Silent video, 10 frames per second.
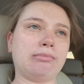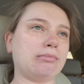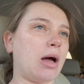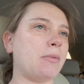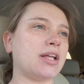
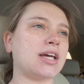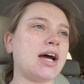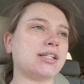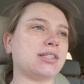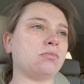I'm gonna have to
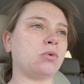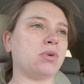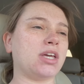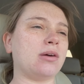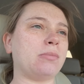ask them when
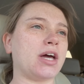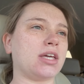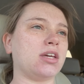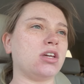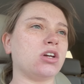we get back
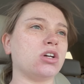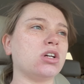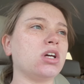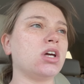in here